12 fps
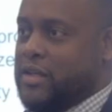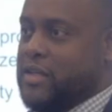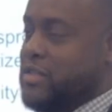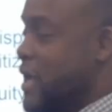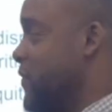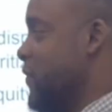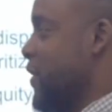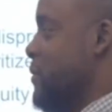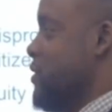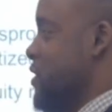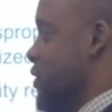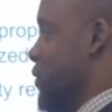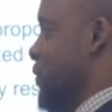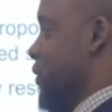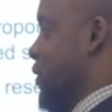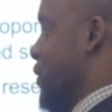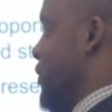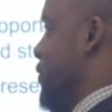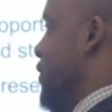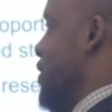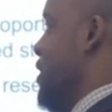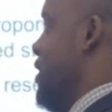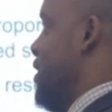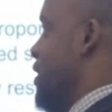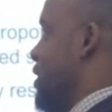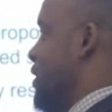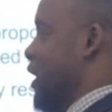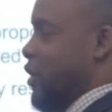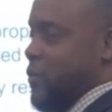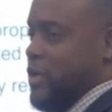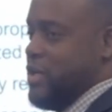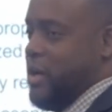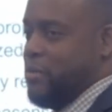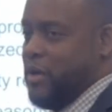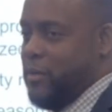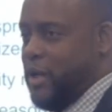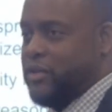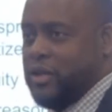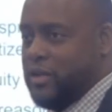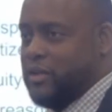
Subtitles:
75% of referrals that are written up about the